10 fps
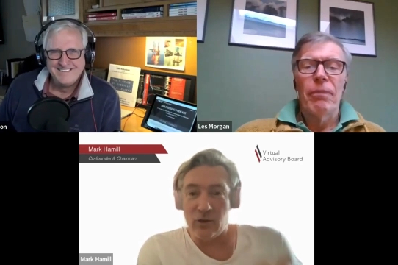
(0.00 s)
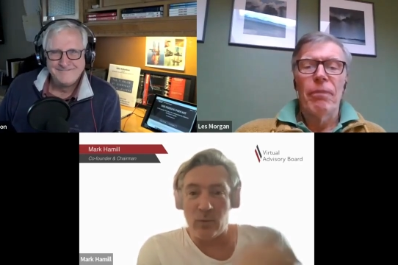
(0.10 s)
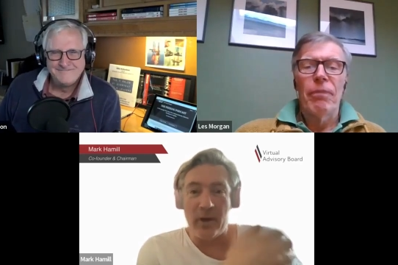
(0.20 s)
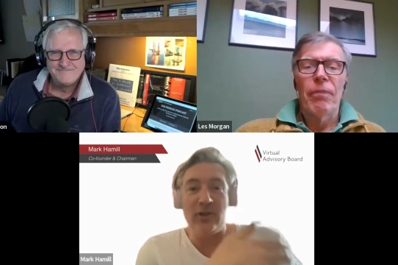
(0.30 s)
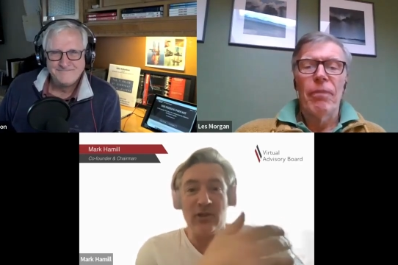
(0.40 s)

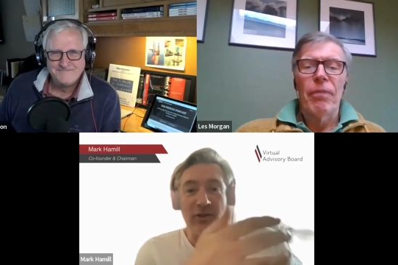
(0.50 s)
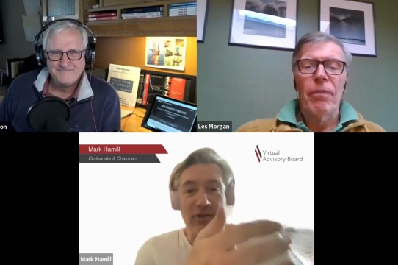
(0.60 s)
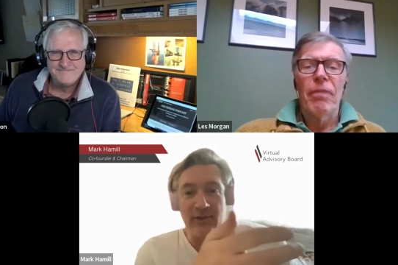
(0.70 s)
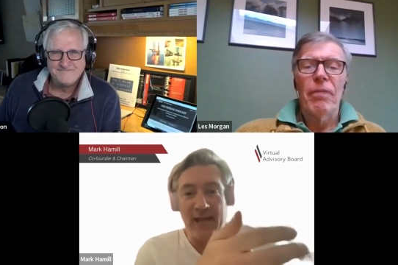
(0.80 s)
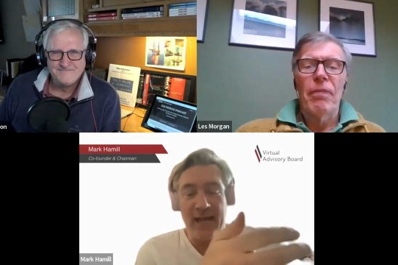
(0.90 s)
Speaker 1: Croatia's
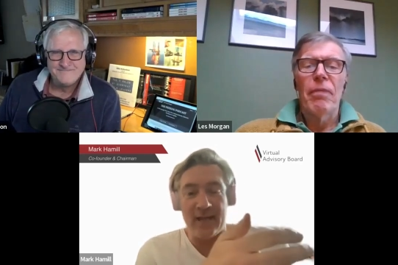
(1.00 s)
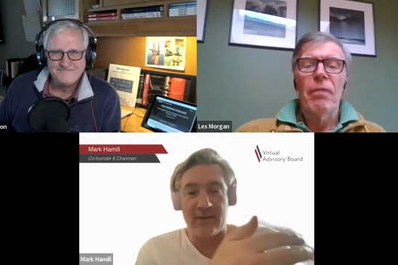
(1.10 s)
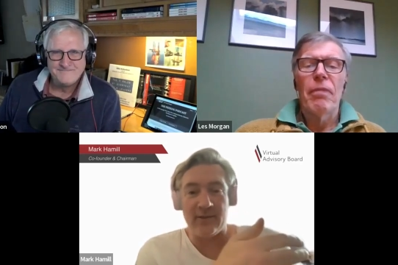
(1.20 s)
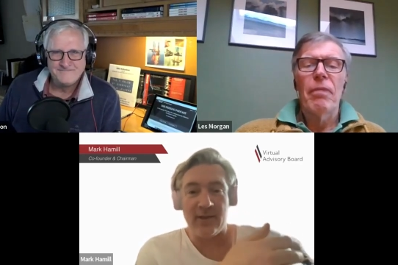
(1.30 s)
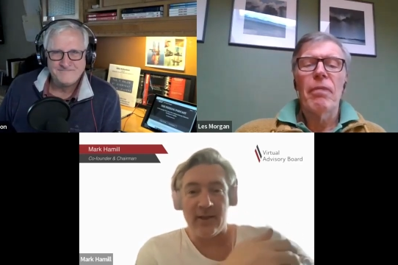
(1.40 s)

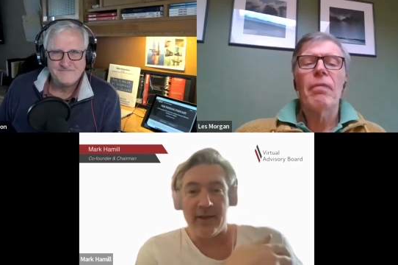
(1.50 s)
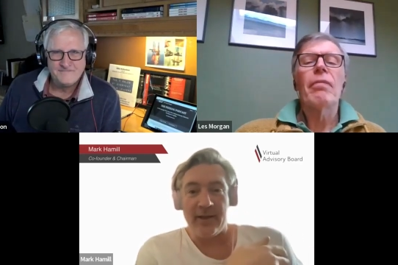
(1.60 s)
success,